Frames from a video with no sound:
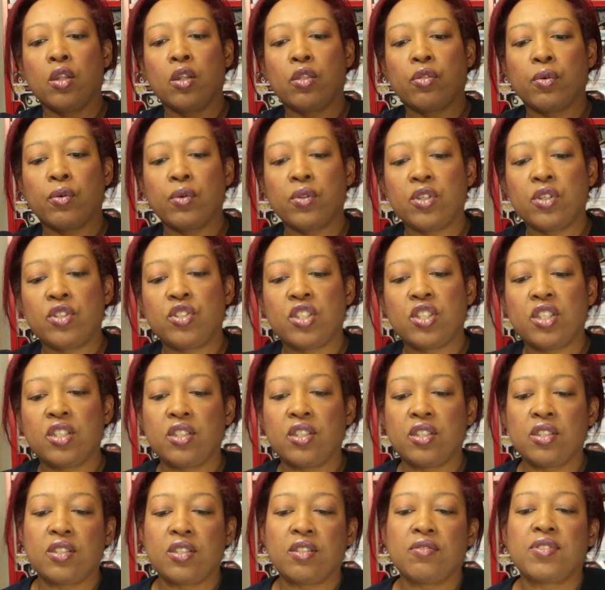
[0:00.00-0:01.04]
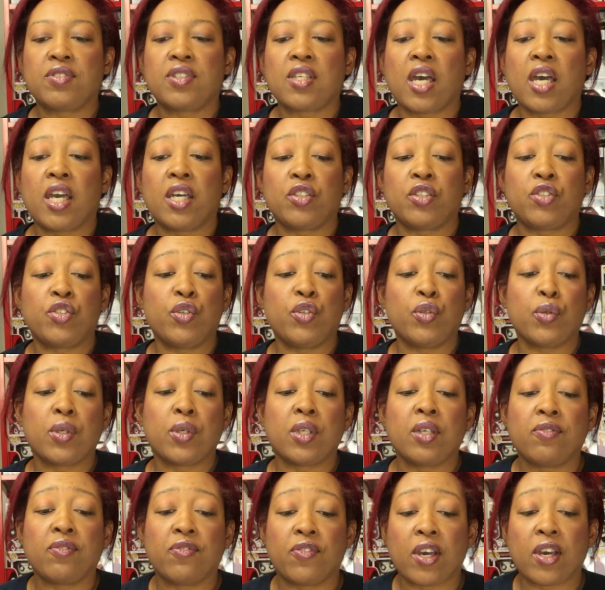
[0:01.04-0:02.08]
through the genius of science, you
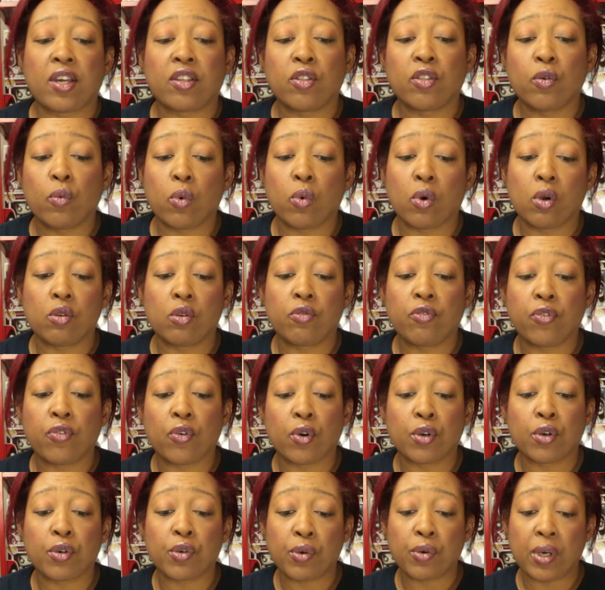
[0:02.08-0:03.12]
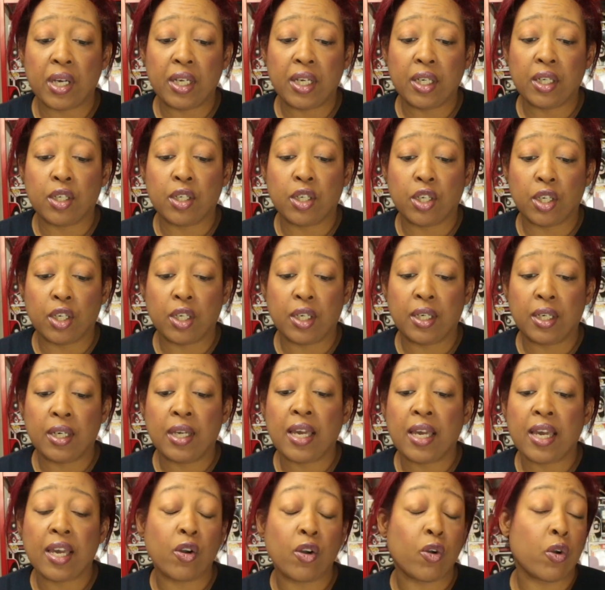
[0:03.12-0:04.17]
can affect the world for great good
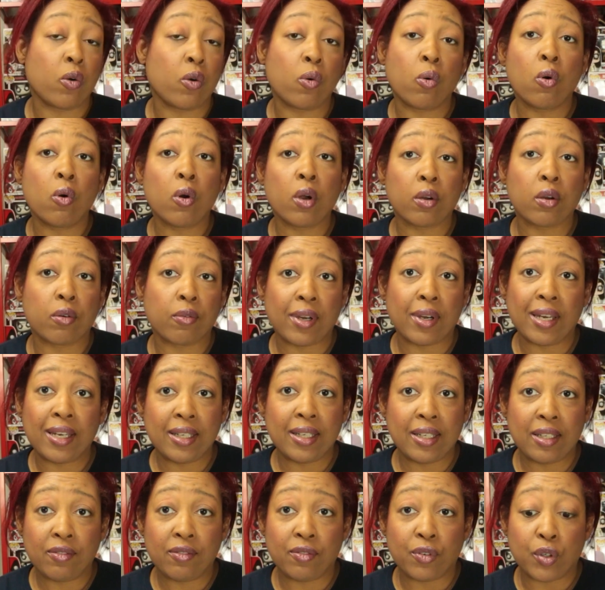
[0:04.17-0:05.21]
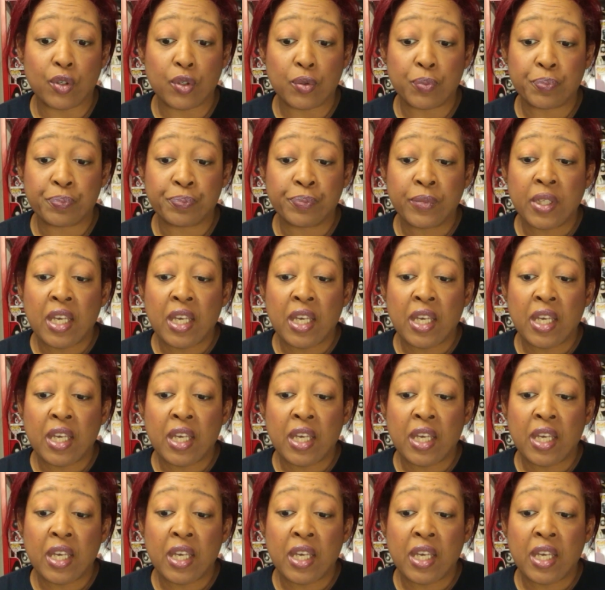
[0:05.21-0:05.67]
or great evil.